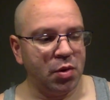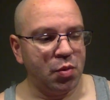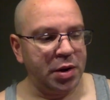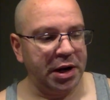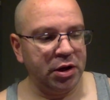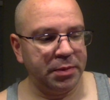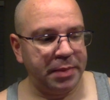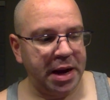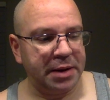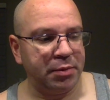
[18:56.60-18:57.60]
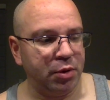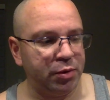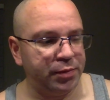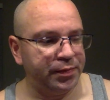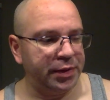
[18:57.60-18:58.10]
when I look back, bro,
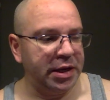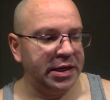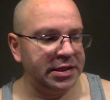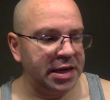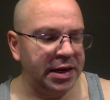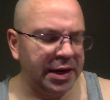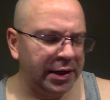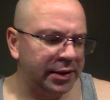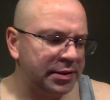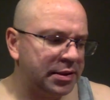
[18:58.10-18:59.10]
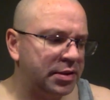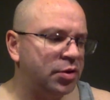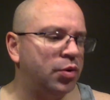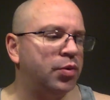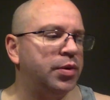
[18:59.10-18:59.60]
and it, and and it's you
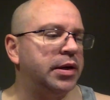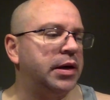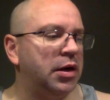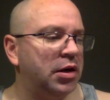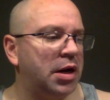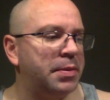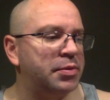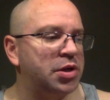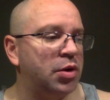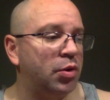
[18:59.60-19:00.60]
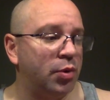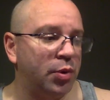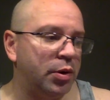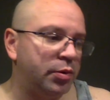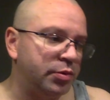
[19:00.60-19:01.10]
know like a lot of people say, oh
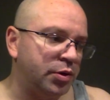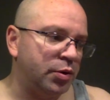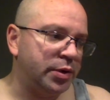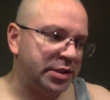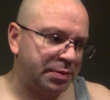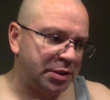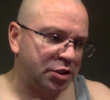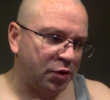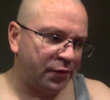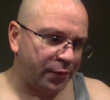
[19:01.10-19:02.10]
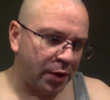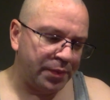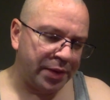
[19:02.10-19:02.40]
well, you know it's because you're from